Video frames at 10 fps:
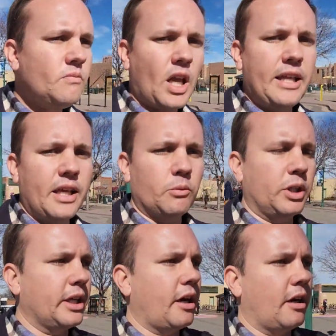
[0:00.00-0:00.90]
and then we'll
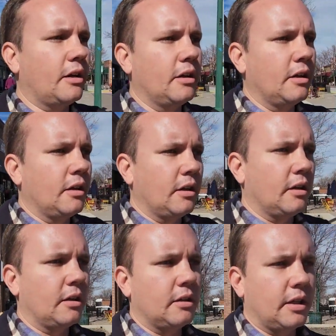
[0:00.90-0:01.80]
hit our
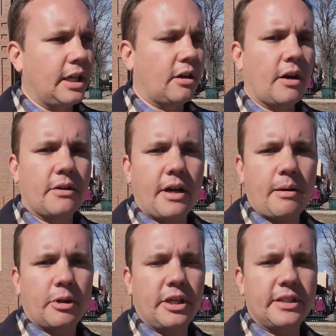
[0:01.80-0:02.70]
other
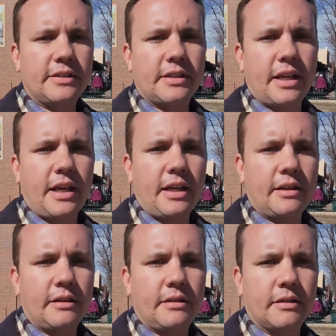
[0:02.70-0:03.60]
neighborhoods
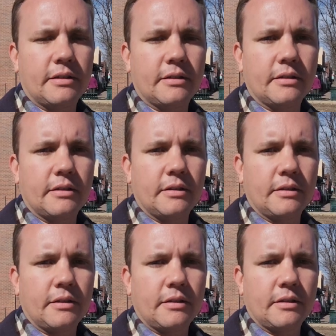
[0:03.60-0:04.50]
and
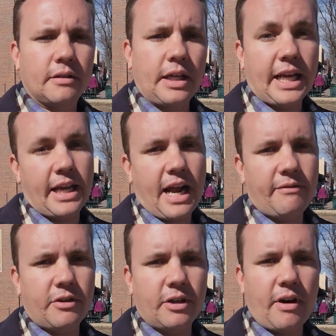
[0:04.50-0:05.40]
get
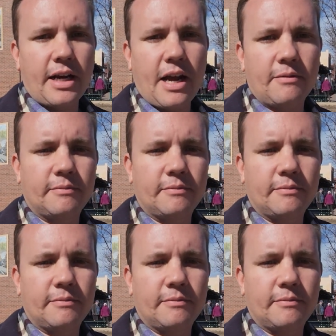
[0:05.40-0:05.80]
after it right now.